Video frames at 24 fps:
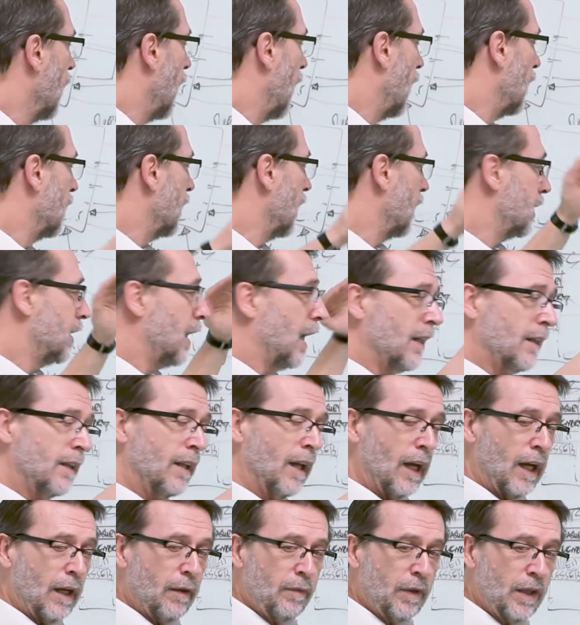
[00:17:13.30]
and at that
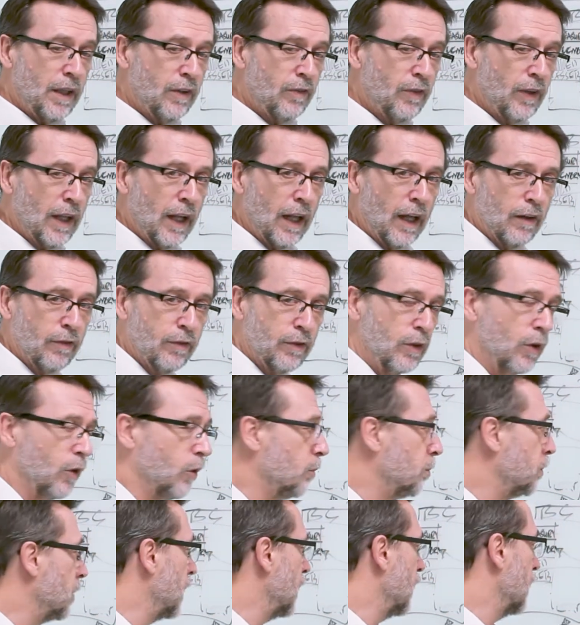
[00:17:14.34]
time it will have
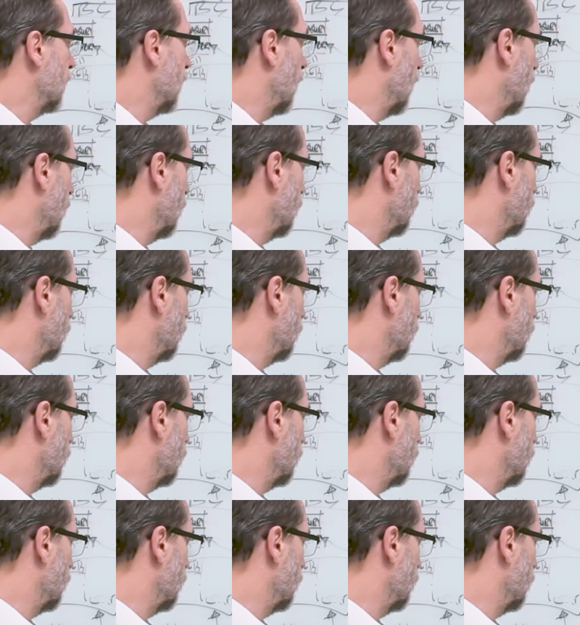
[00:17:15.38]
no P&L